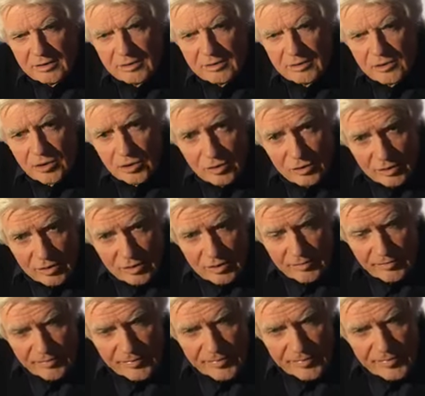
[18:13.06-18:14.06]
tour.
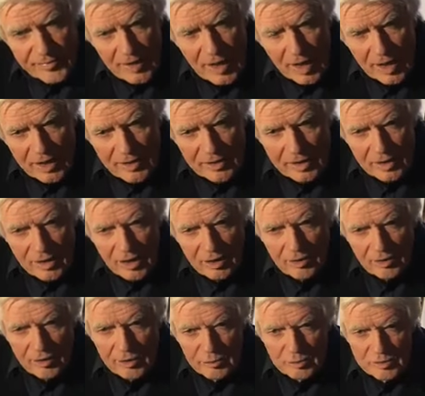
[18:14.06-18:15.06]
And the
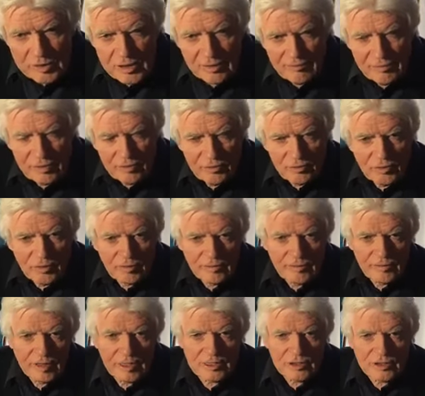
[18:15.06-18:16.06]
logo that was done for the Royal
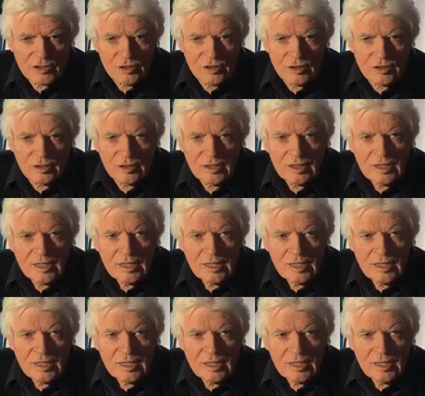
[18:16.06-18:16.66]
Affair tour